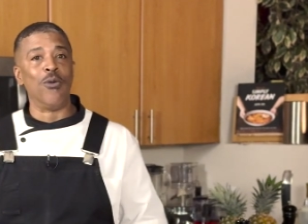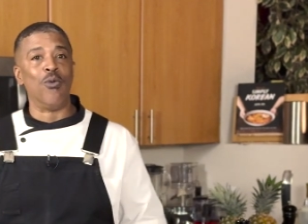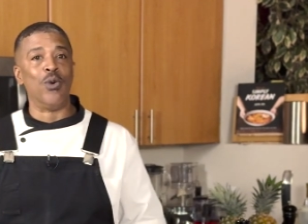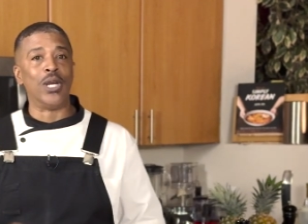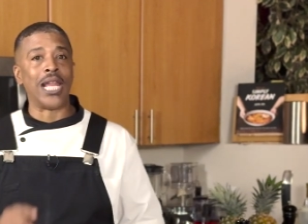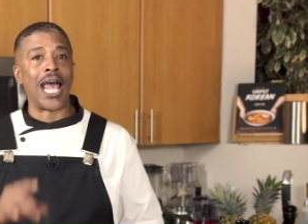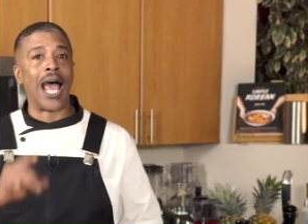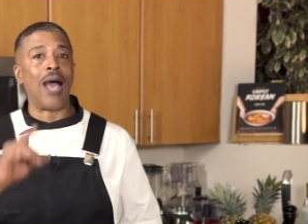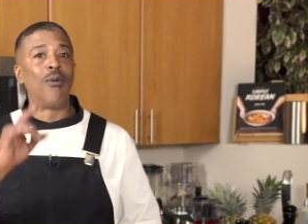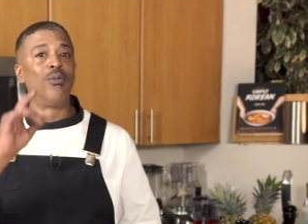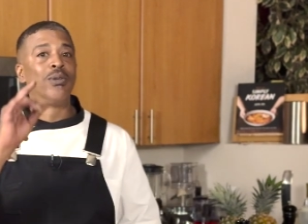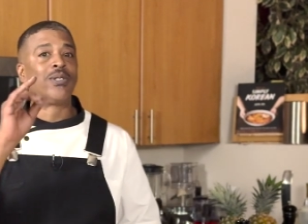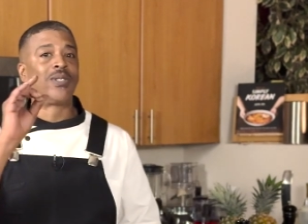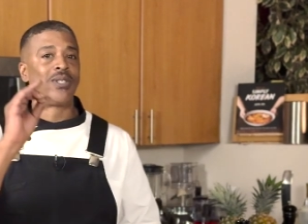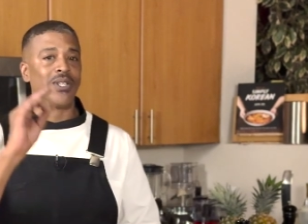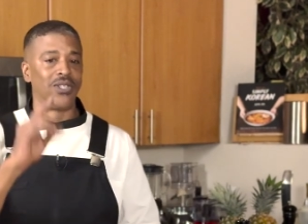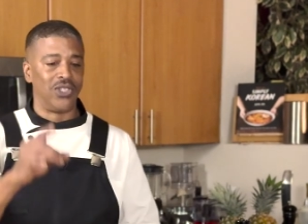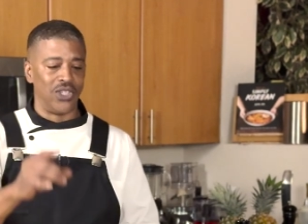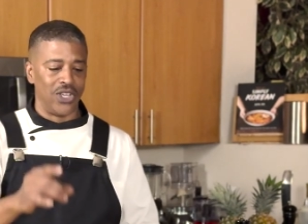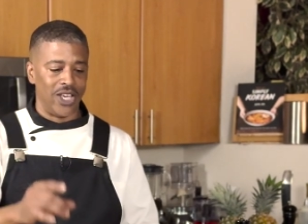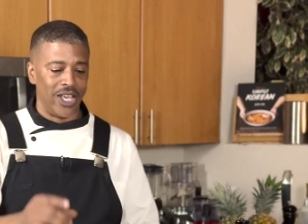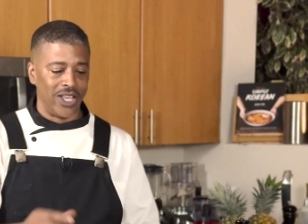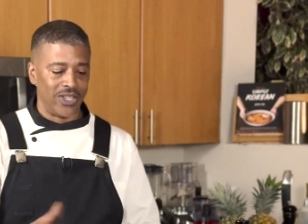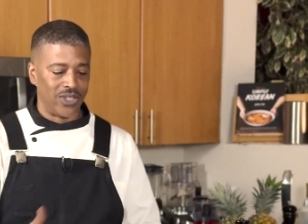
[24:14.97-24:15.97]
What I would
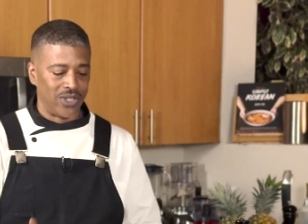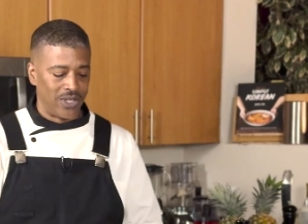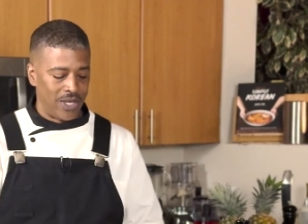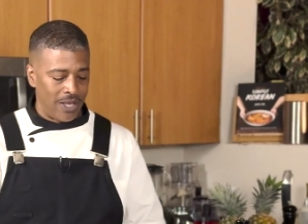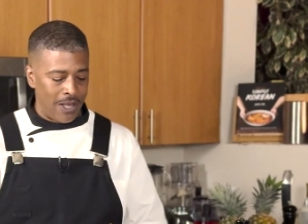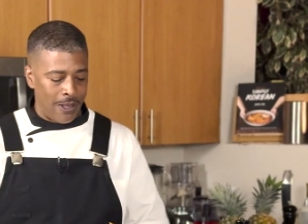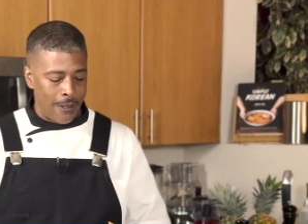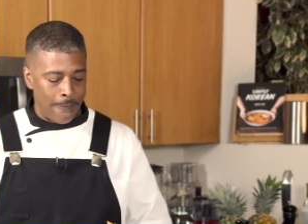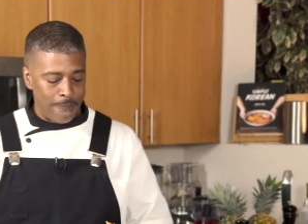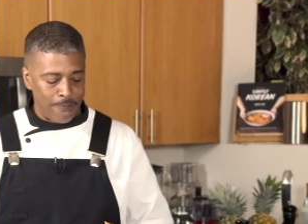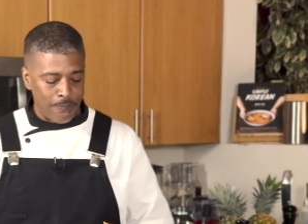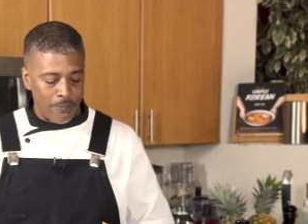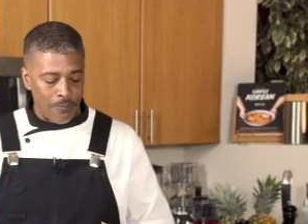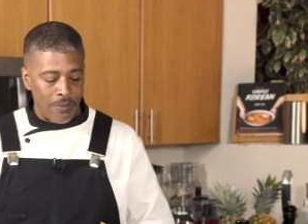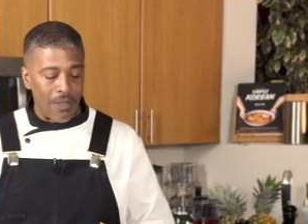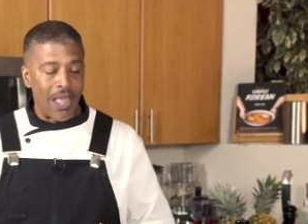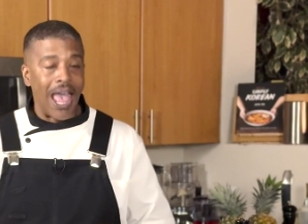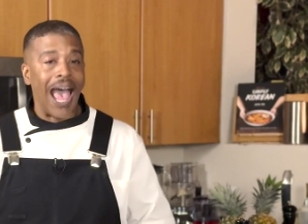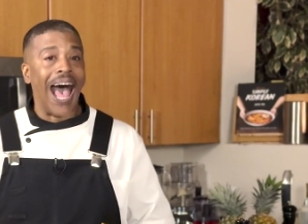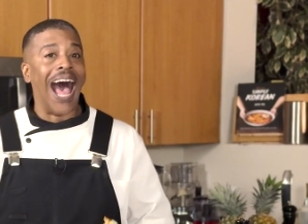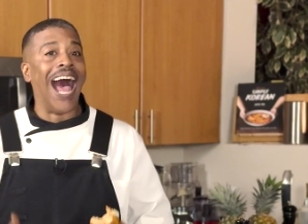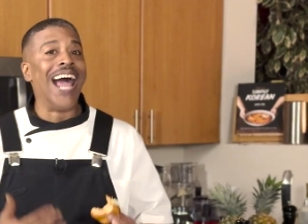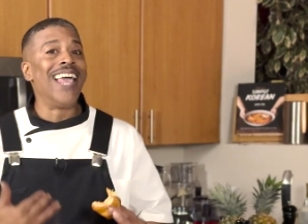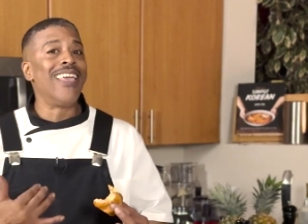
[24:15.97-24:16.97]
suggest,
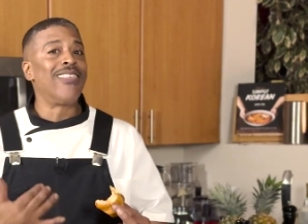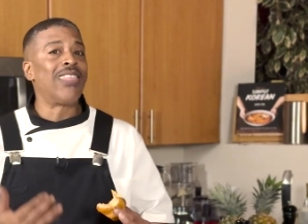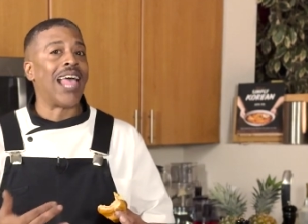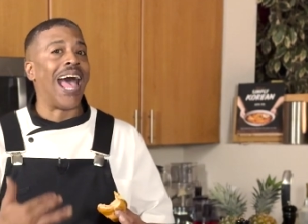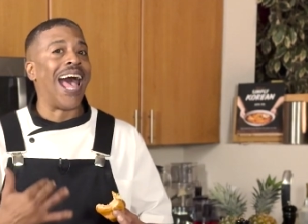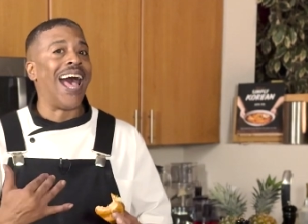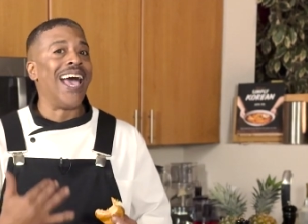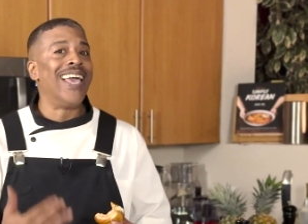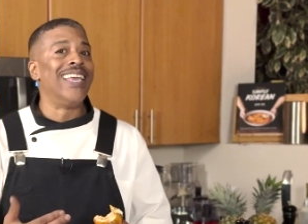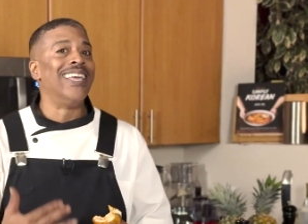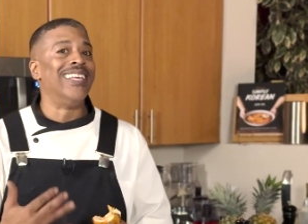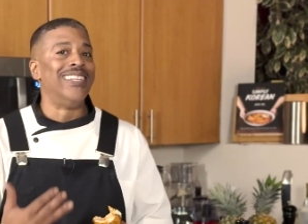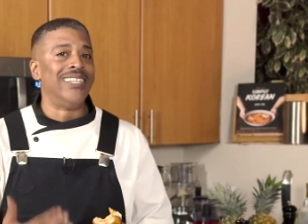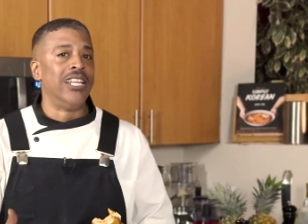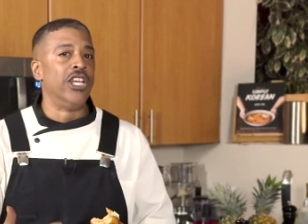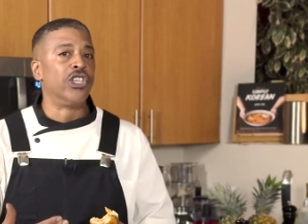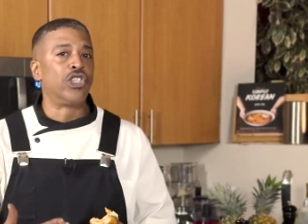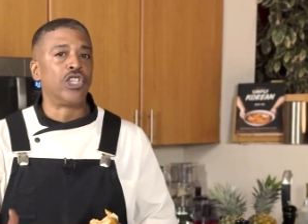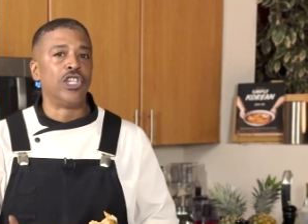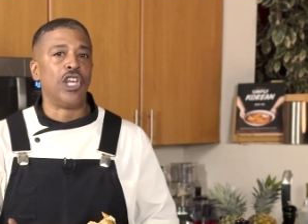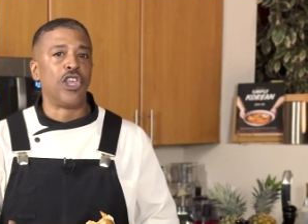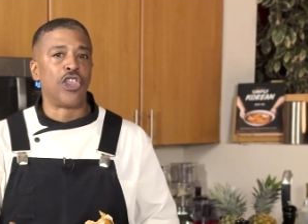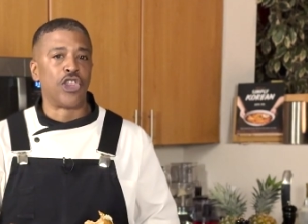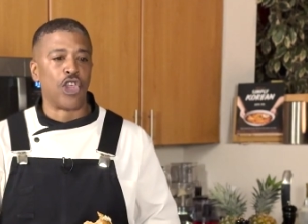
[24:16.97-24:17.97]
I
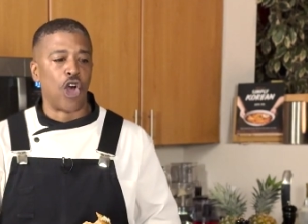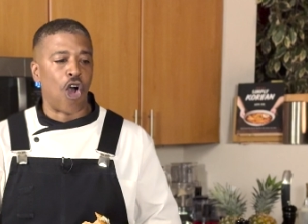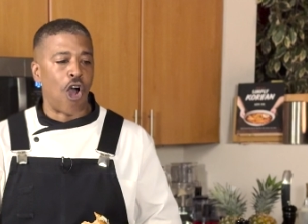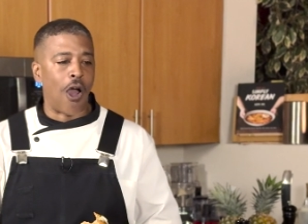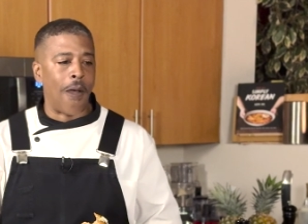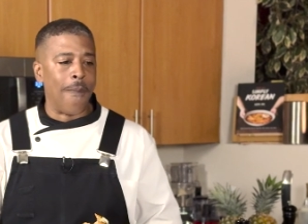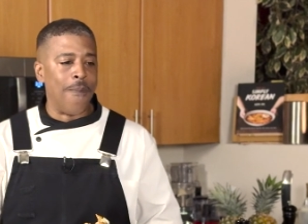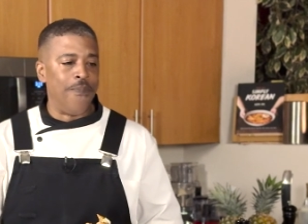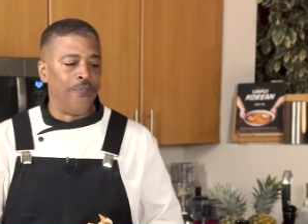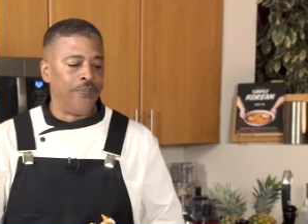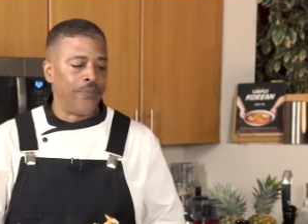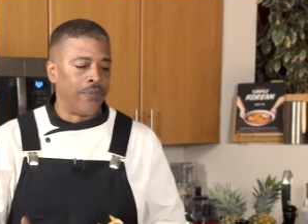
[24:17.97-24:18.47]
initially thought